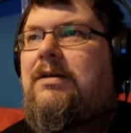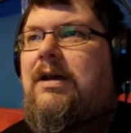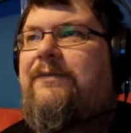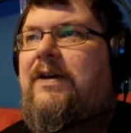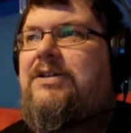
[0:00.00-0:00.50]

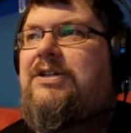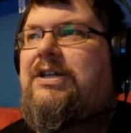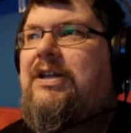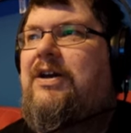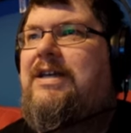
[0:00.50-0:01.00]
At first she
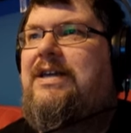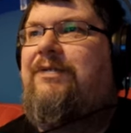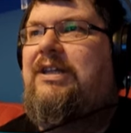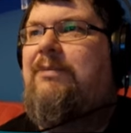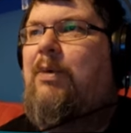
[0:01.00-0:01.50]
denies
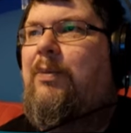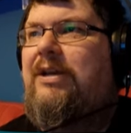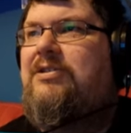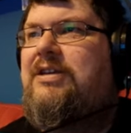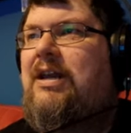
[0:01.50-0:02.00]
everything, but
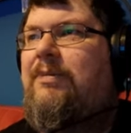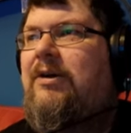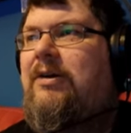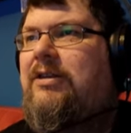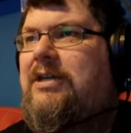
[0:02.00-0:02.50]
when you tell,
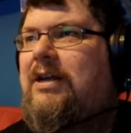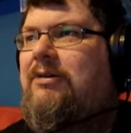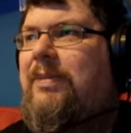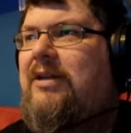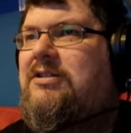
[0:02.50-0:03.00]
about, tell
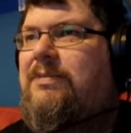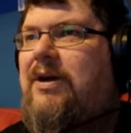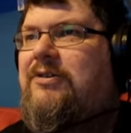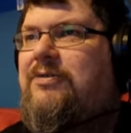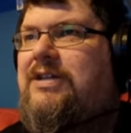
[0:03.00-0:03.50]
her about
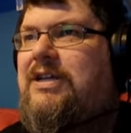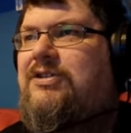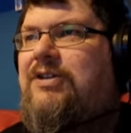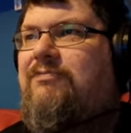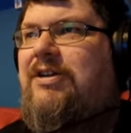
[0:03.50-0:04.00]
Tamara's
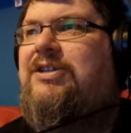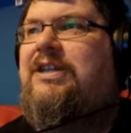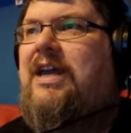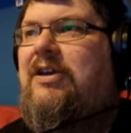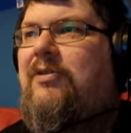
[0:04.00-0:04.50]
receipt, she
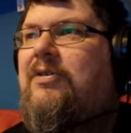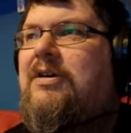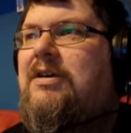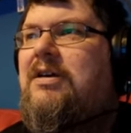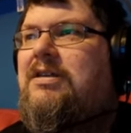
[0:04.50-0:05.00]
rushes at you.
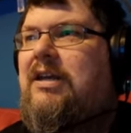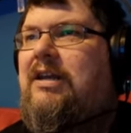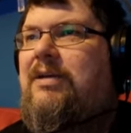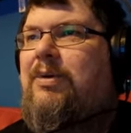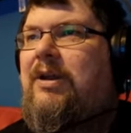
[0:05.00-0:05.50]

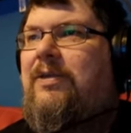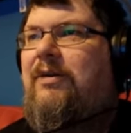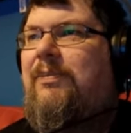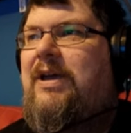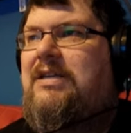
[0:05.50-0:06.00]
Suddenly
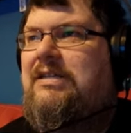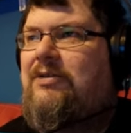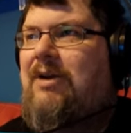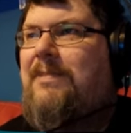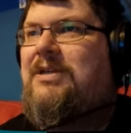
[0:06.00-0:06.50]
Bolitho appears
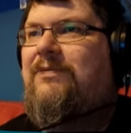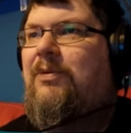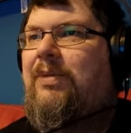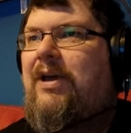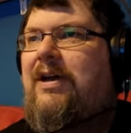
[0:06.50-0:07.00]
and grabs her
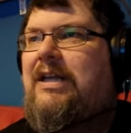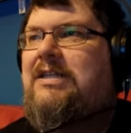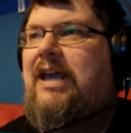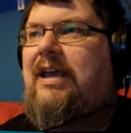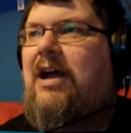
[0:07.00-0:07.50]
from behind,
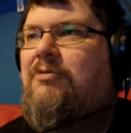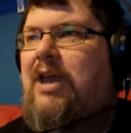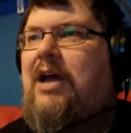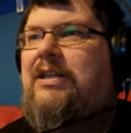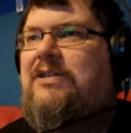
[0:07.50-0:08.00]
saying, I'll
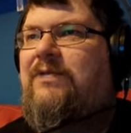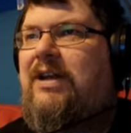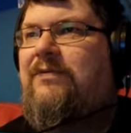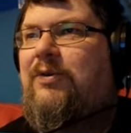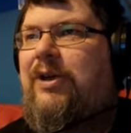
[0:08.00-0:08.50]
guard this
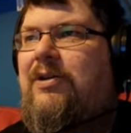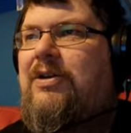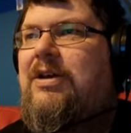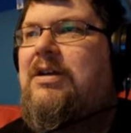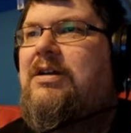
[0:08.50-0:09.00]
villain for you.
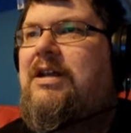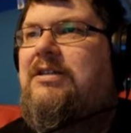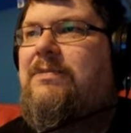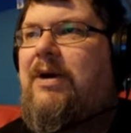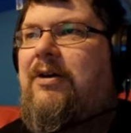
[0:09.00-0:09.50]
And
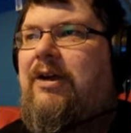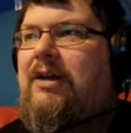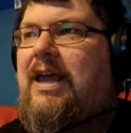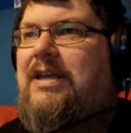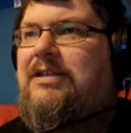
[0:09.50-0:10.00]
Tamara
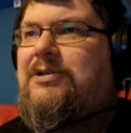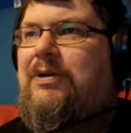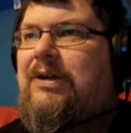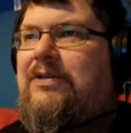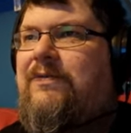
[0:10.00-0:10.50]
glares at
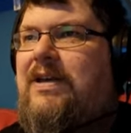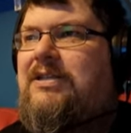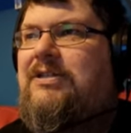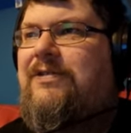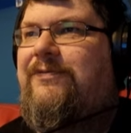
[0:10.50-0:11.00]
you and
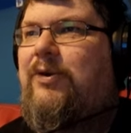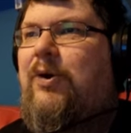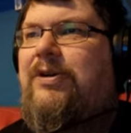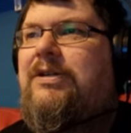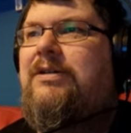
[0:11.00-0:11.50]
confesses to
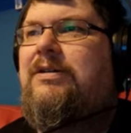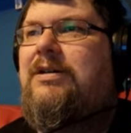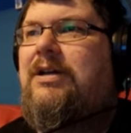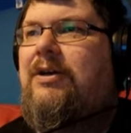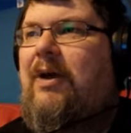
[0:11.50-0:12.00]
fraud.
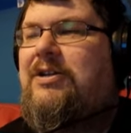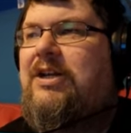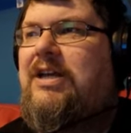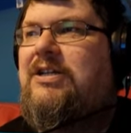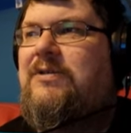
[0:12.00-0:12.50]

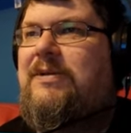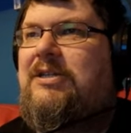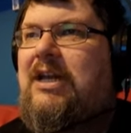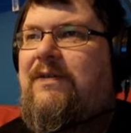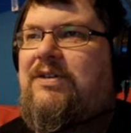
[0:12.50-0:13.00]
Congratulations,
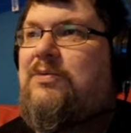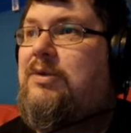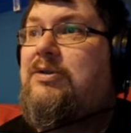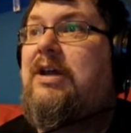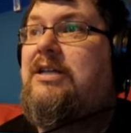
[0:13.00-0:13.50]
Mr. Davison.
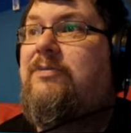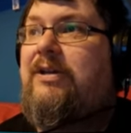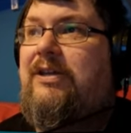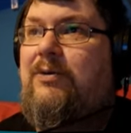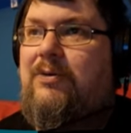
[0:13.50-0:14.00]
Would you like to
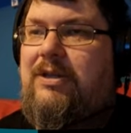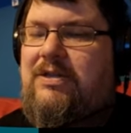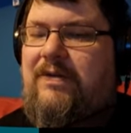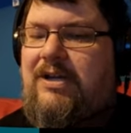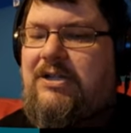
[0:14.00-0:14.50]
read the
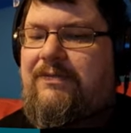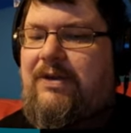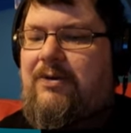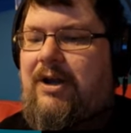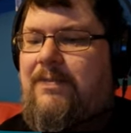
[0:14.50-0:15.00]
author's version of
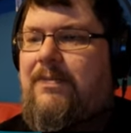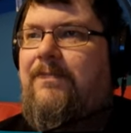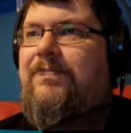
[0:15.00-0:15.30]
the crime?